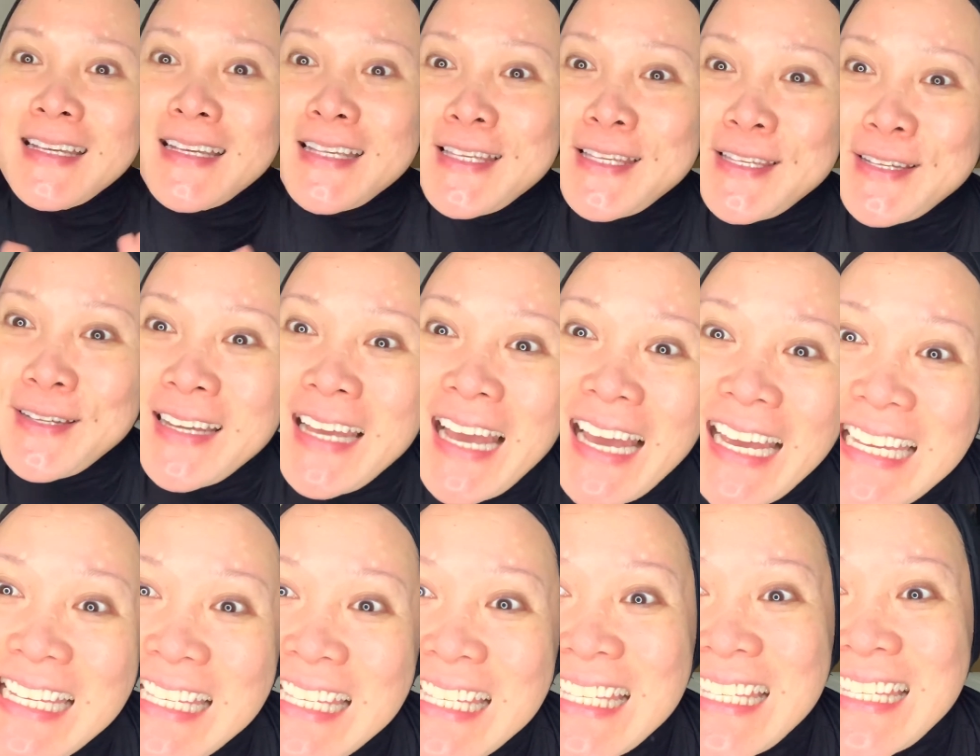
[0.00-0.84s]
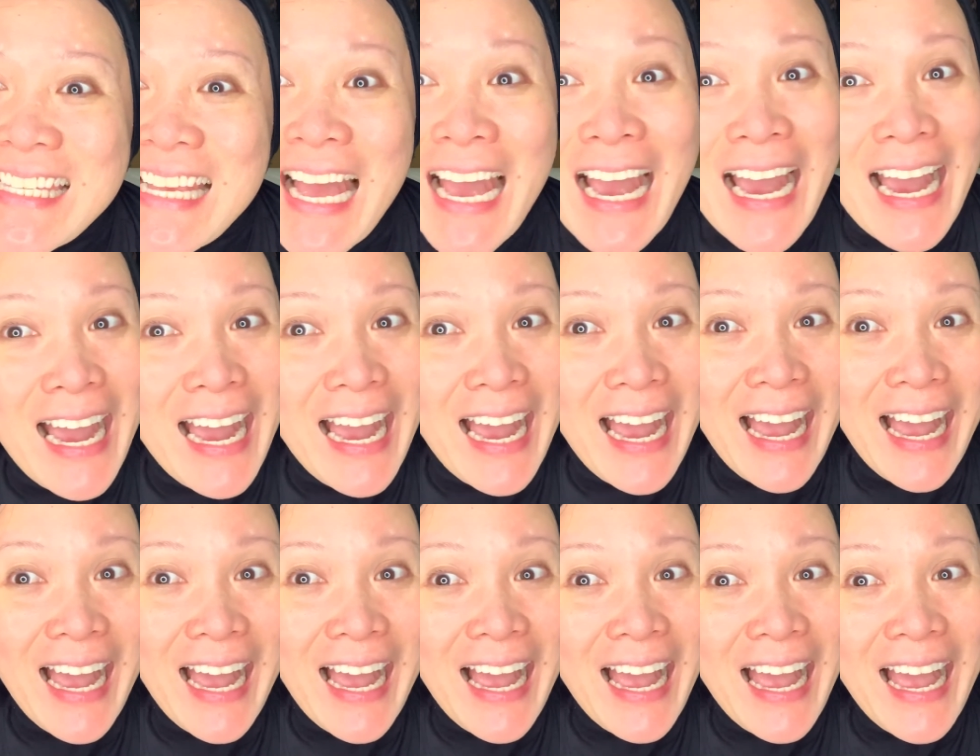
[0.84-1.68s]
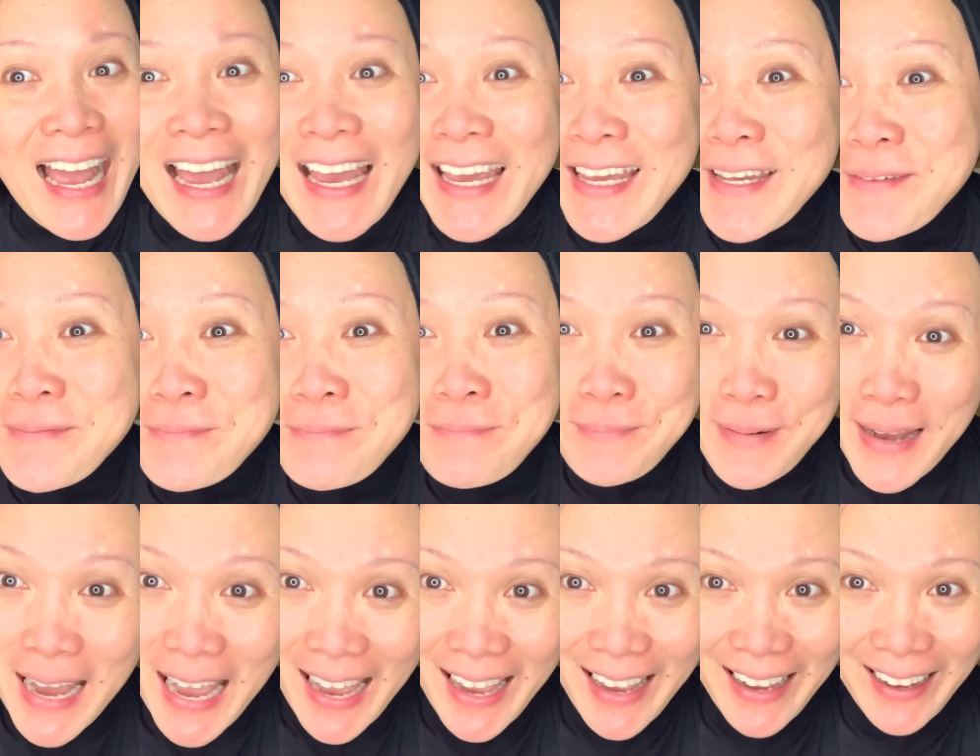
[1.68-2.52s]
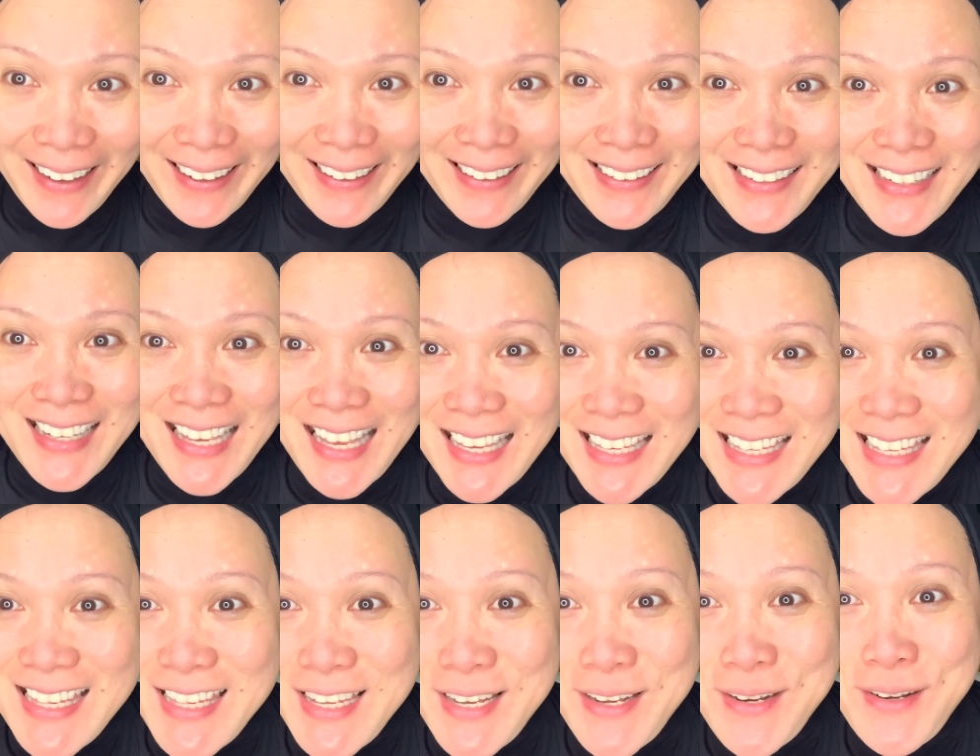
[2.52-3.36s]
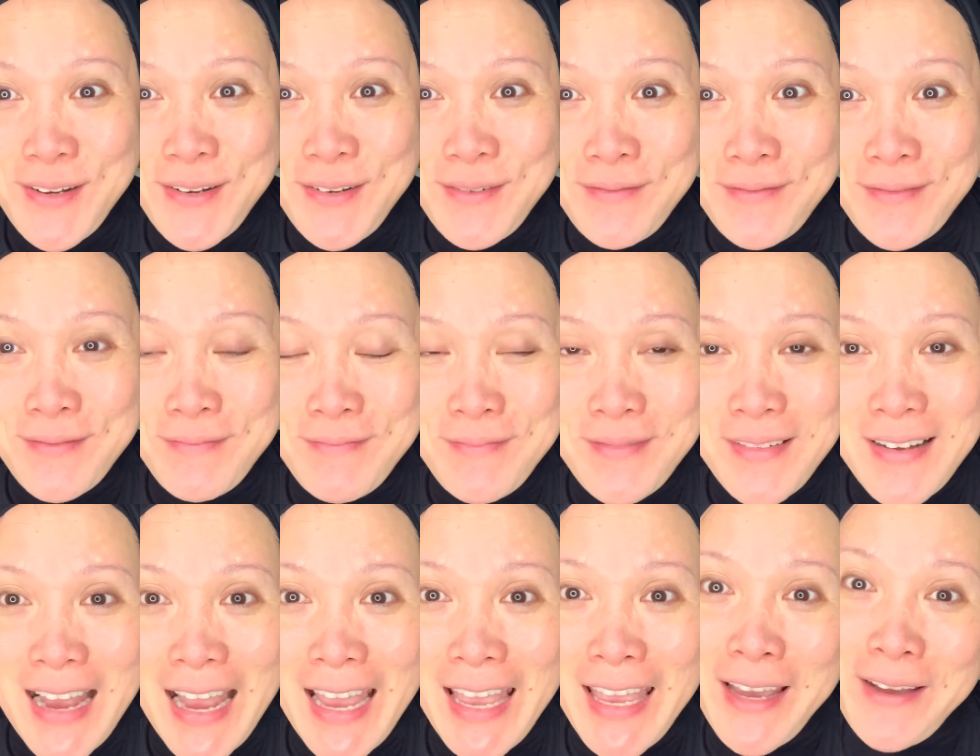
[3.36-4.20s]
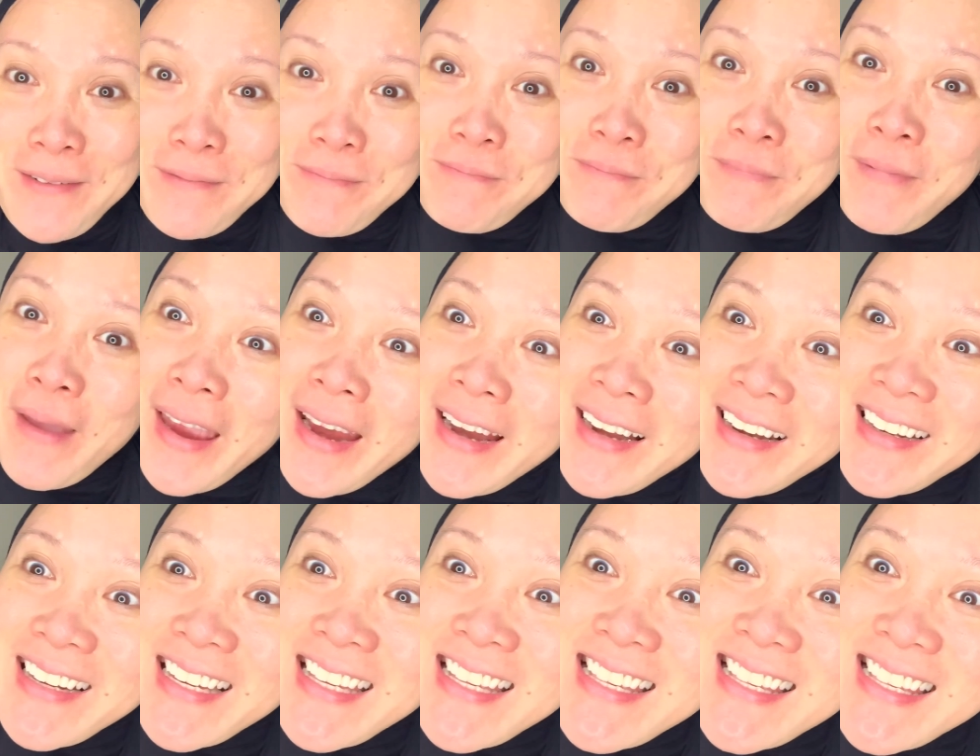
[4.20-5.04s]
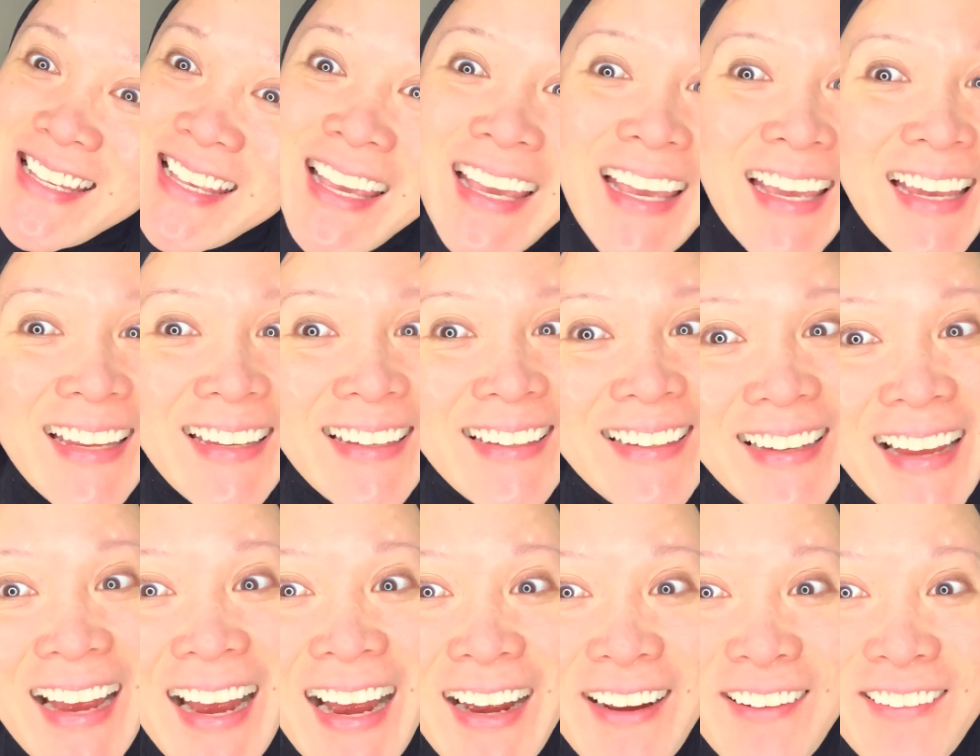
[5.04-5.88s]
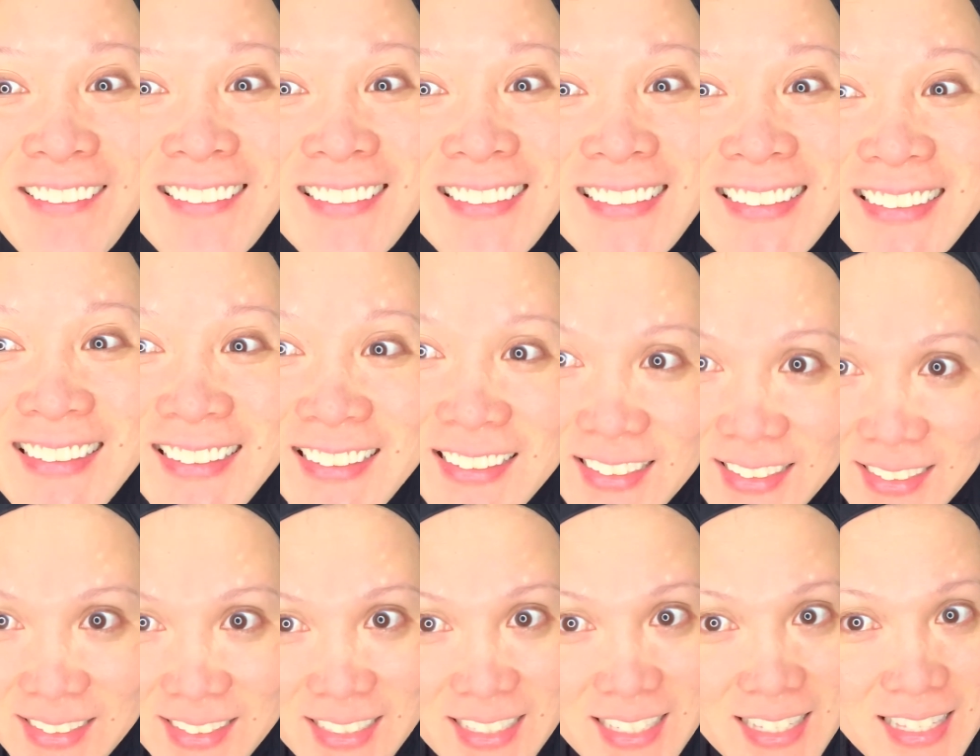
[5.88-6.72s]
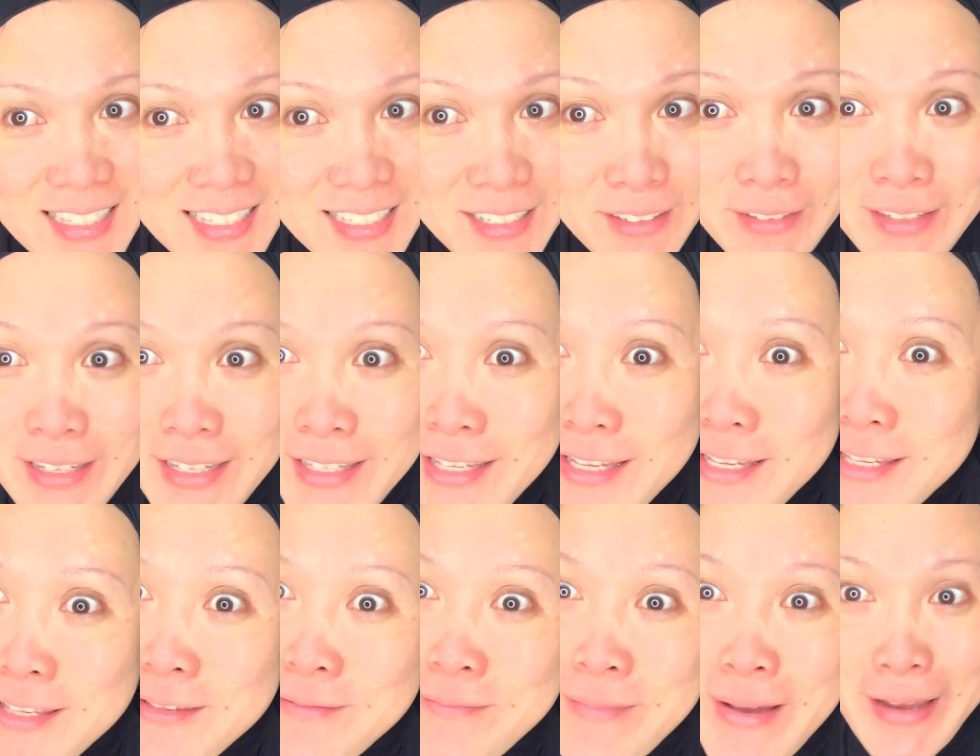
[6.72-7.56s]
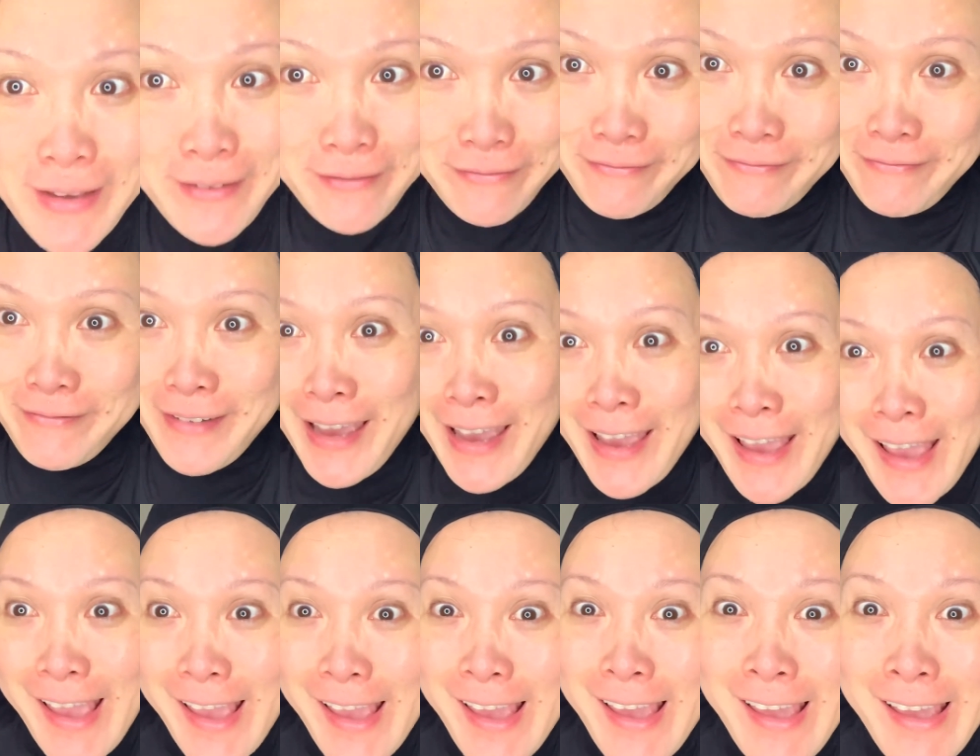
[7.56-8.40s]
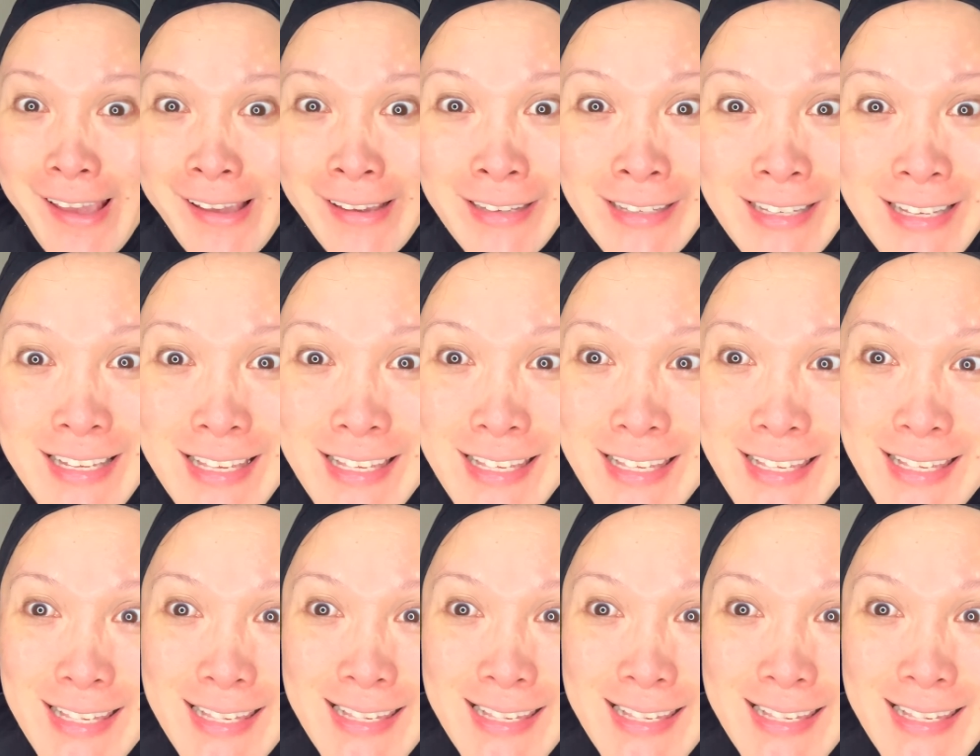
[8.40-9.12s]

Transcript: So guys, I am back. So I have bare skin now. So this is my face.